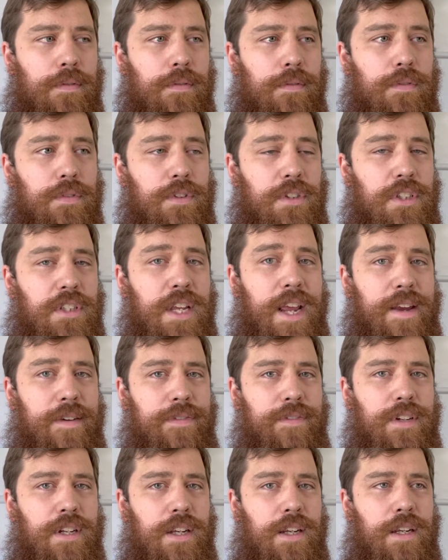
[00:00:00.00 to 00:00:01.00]

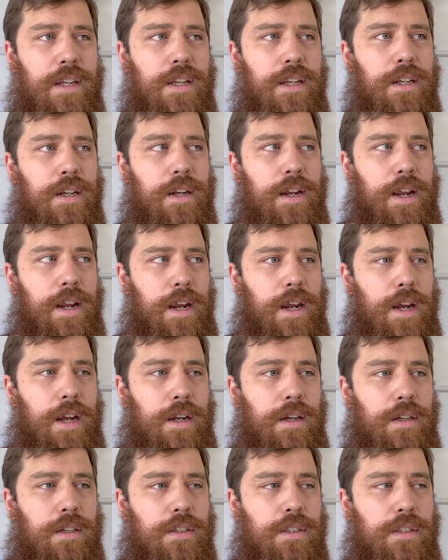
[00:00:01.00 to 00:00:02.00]
safety
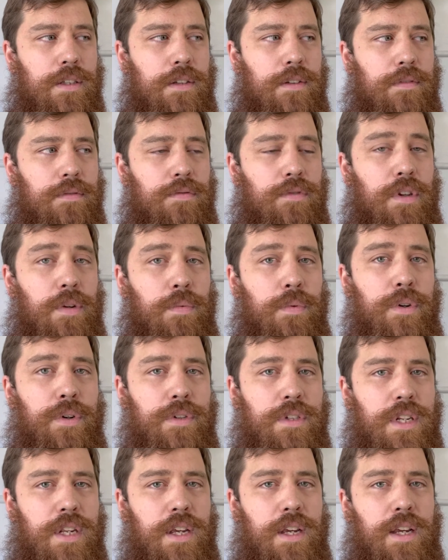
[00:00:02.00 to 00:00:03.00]
and the
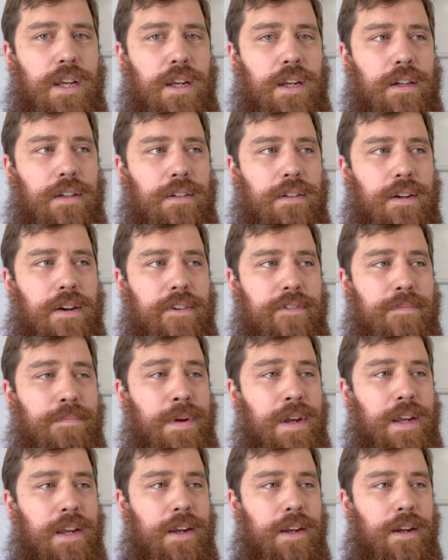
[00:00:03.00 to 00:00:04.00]
routine of
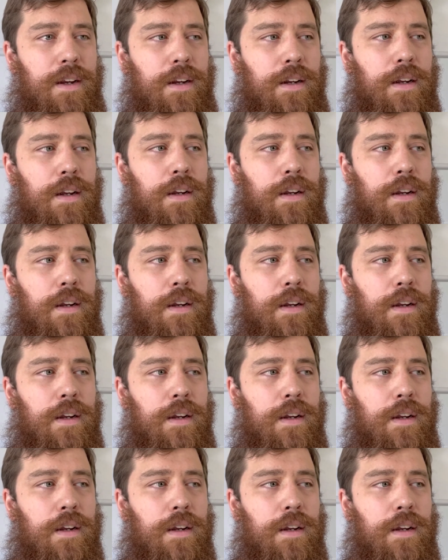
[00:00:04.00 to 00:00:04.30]
being